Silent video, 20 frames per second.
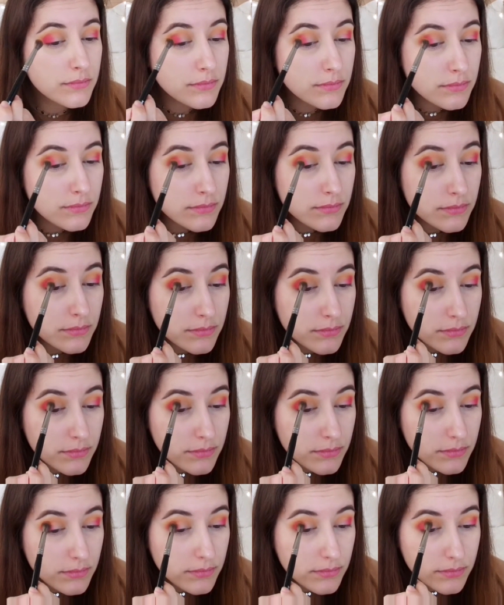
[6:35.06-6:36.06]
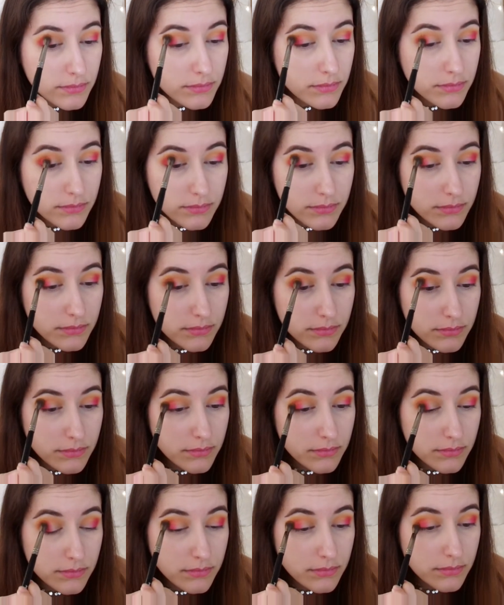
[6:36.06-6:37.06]

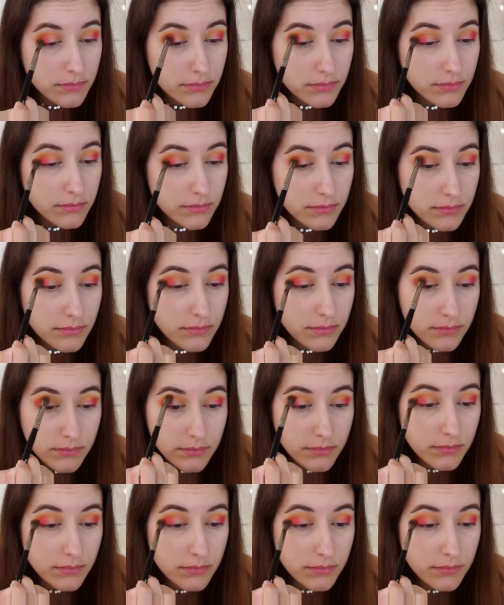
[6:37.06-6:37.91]
(no one is talking)